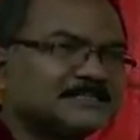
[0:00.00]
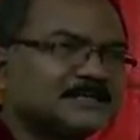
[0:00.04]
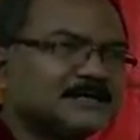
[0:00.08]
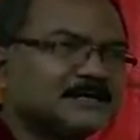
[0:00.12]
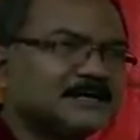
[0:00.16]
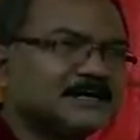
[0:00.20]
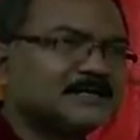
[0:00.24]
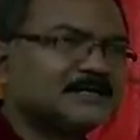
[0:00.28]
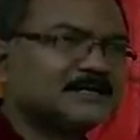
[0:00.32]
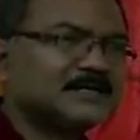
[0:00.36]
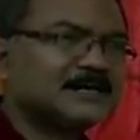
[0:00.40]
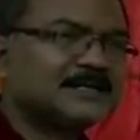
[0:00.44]

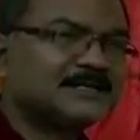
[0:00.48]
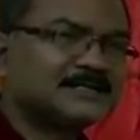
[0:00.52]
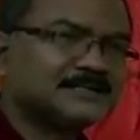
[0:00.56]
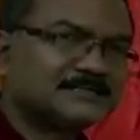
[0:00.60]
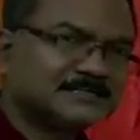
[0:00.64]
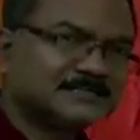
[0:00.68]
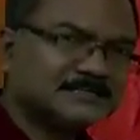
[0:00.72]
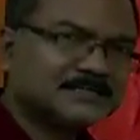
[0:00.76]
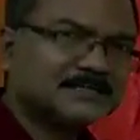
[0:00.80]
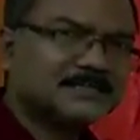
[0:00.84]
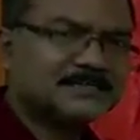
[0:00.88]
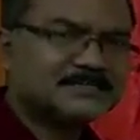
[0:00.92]
her
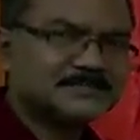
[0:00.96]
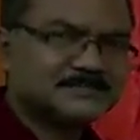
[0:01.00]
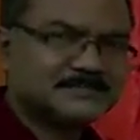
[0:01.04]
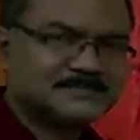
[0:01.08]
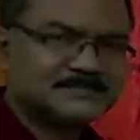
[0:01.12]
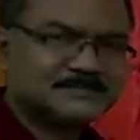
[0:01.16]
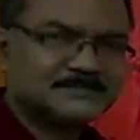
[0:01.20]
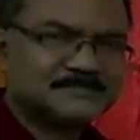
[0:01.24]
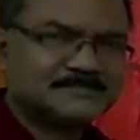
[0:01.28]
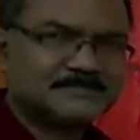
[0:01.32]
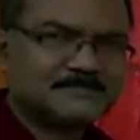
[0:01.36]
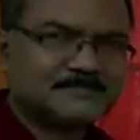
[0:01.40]
another cousin.
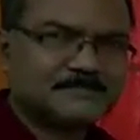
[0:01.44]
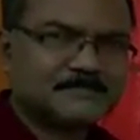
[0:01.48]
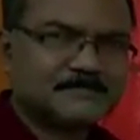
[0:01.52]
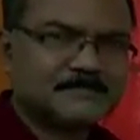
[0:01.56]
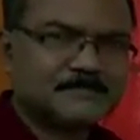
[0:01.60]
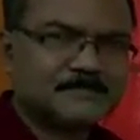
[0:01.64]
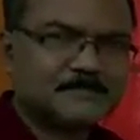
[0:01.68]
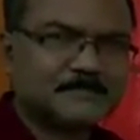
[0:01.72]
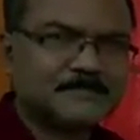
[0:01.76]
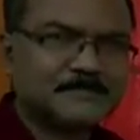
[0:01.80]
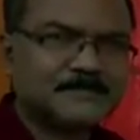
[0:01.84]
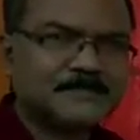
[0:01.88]

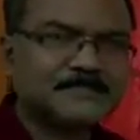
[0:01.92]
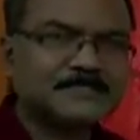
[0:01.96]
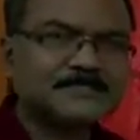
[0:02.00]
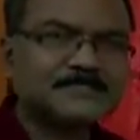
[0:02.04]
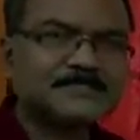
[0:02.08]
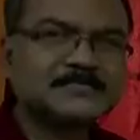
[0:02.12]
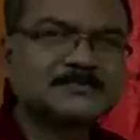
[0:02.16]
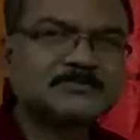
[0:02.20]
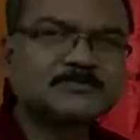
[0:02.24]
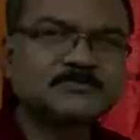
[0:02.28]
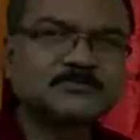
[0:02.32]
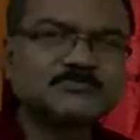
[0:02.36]
It is
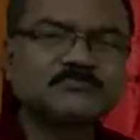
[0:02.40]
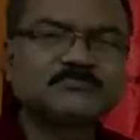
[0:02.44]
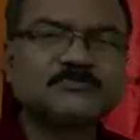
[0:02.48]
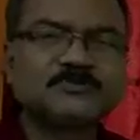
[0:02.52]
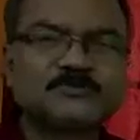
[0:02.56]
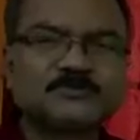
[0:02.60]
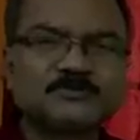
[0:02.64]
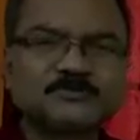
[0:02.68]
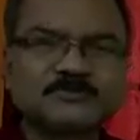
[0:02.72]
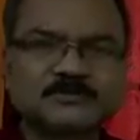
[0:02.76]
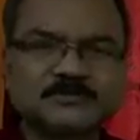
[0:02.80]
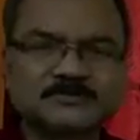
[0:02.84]
a group
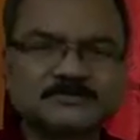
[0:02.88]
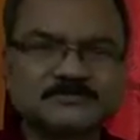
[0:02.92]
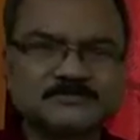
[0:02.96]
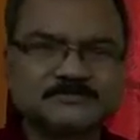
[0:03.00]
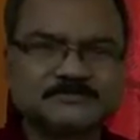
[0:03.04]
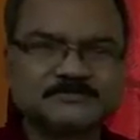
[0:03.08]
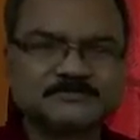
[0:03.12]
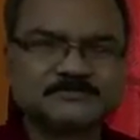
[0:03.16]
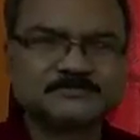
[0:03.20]
photograph.